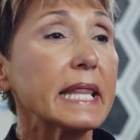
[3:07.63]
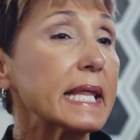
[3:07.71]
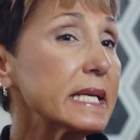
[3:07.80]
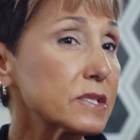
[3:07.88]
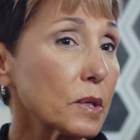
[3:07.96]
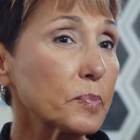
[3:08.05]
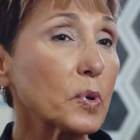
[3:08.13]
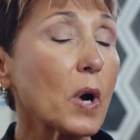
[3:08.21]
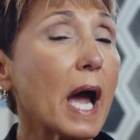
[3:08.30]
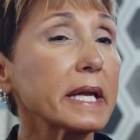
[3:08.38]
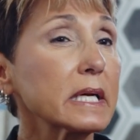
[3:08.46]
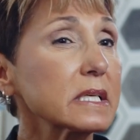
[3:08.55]
These are
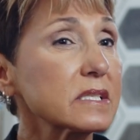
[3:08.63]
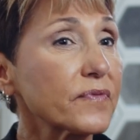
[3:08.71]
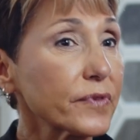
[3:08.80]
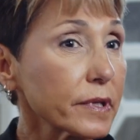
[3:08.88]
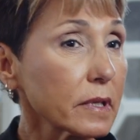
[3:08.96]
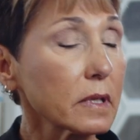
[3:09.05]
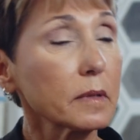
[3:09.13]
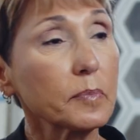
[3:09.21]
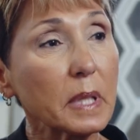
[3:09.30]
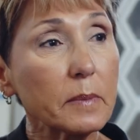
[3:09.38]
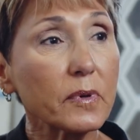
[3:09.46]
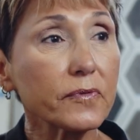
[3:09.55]
products for the
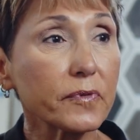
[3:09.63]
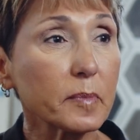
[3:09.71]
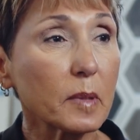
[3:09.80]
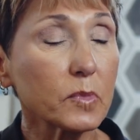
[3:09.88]
people from